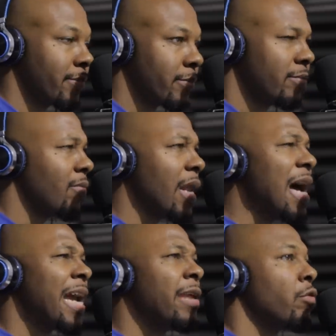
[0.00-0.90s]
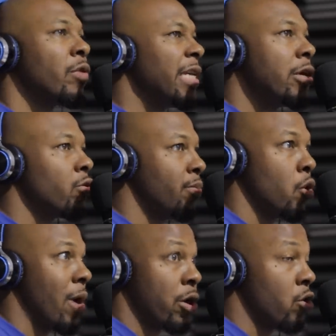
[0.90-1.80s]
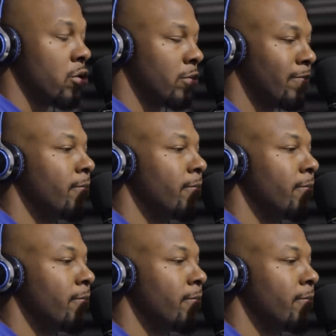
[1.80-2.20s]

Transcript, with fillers: He went back. I didn't even really know the boy at all.